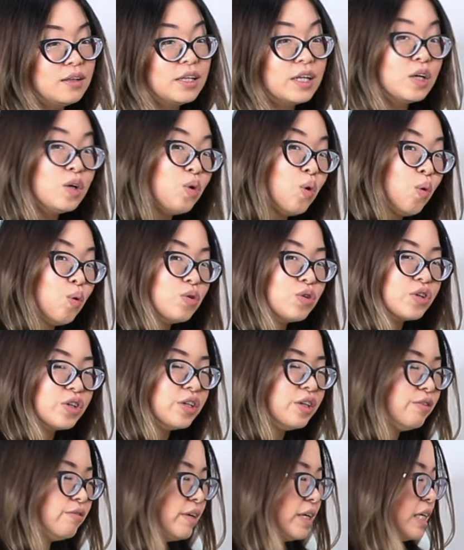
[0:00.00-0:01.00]
little
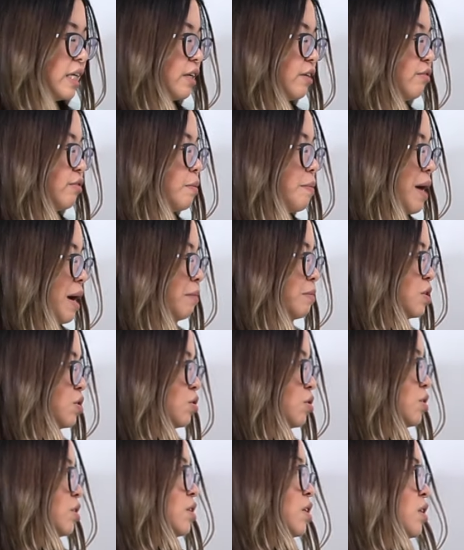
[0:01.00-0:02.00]
holder right here from
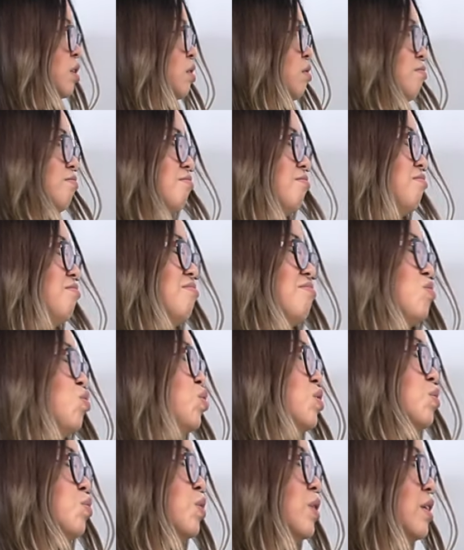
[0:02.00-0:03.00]
Amazon it
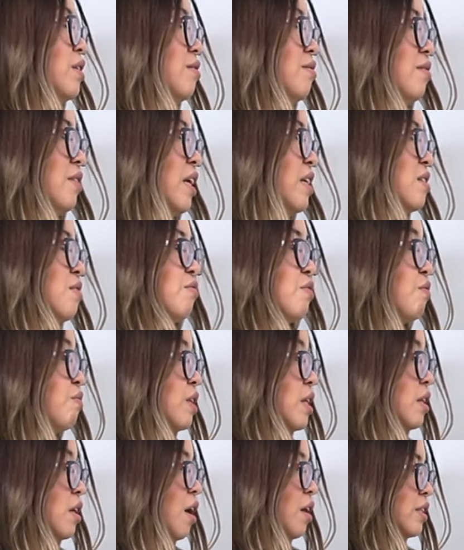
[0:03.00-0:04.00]
was what less than
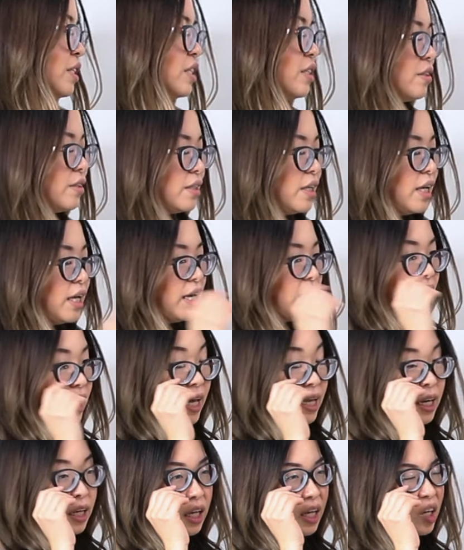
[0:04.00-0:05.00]
fifteen dollars,
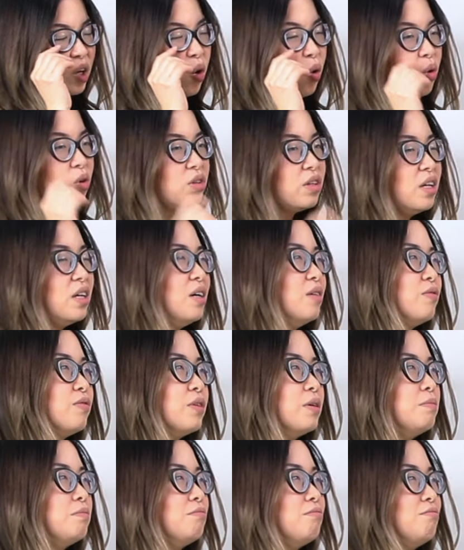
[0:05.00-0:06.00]
and it can hold
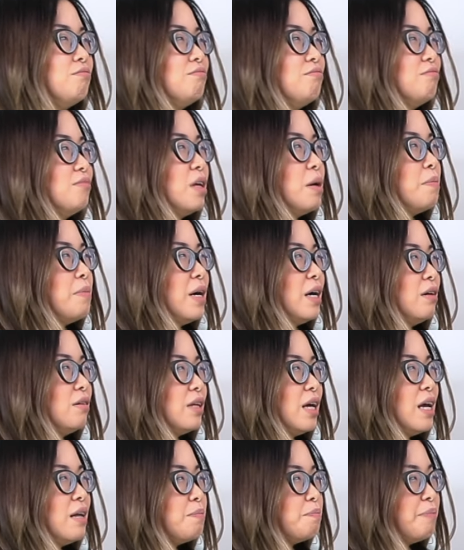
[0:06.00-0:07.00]
from about
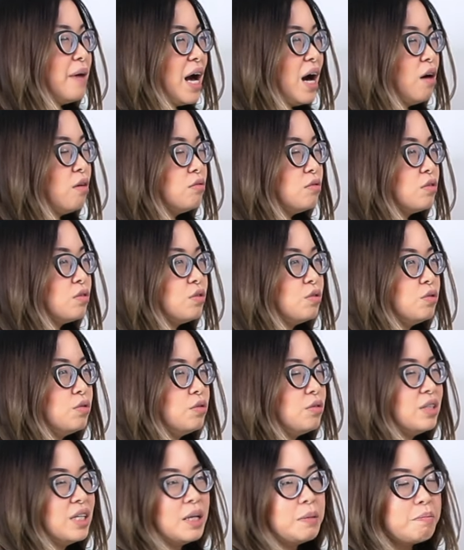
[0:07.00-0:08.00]
eight pounds to
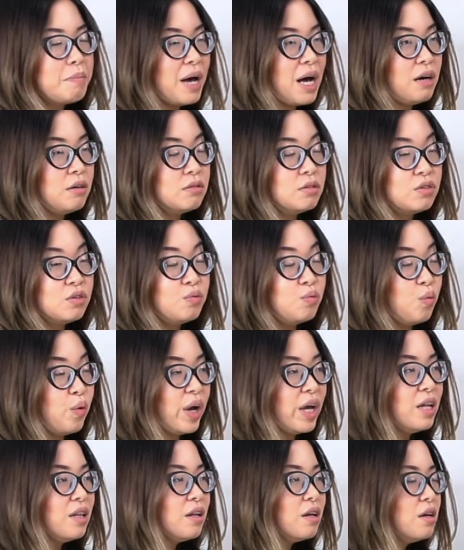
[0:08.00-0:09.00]
ten pounds of
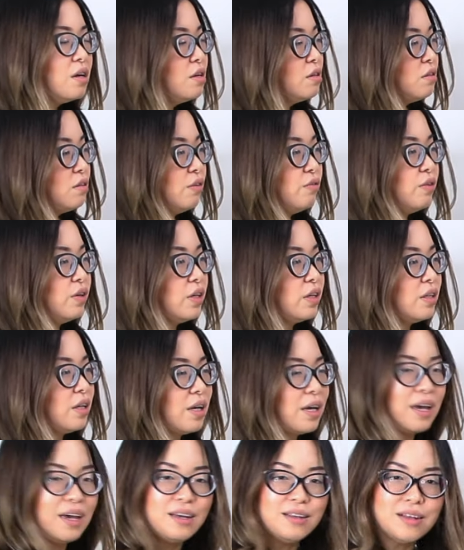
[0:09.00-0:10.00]
weight. So I figured
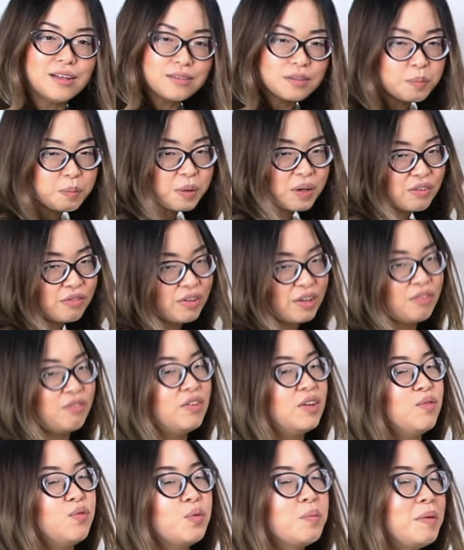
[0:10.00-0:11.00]
like, hey, that's a perfect
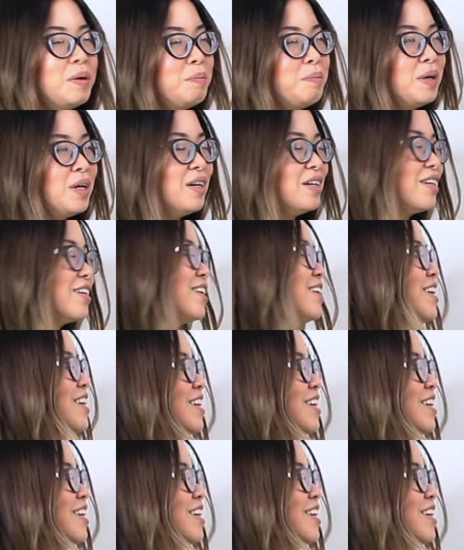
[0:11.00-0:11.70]
fit for my mirror.